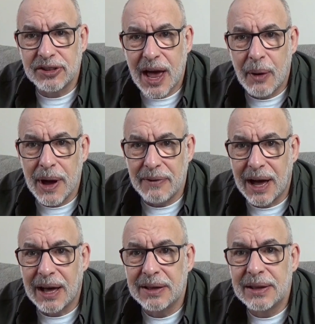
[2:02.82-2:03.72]

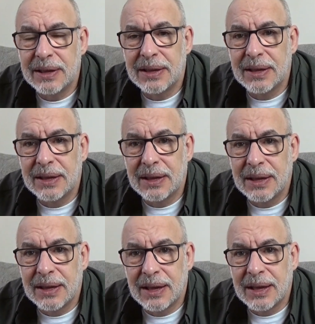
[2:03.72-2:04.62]
however,
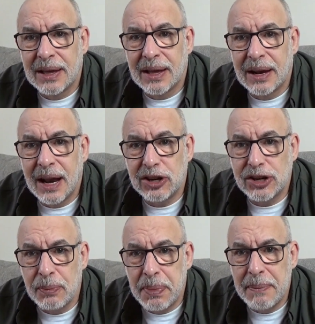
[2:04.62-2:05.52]
lets
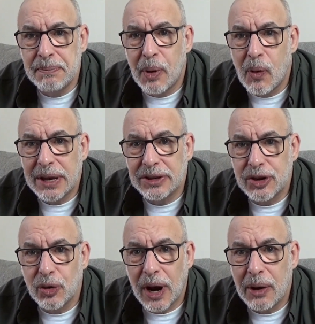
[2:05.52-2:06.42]
you pinpoint
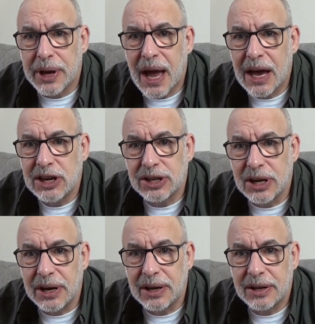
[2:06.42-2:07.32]
your
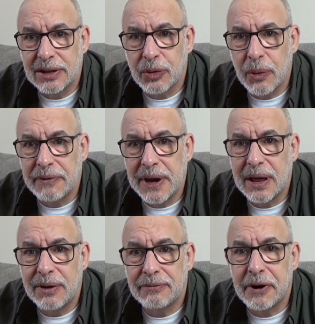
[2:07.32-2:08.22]
location to within 3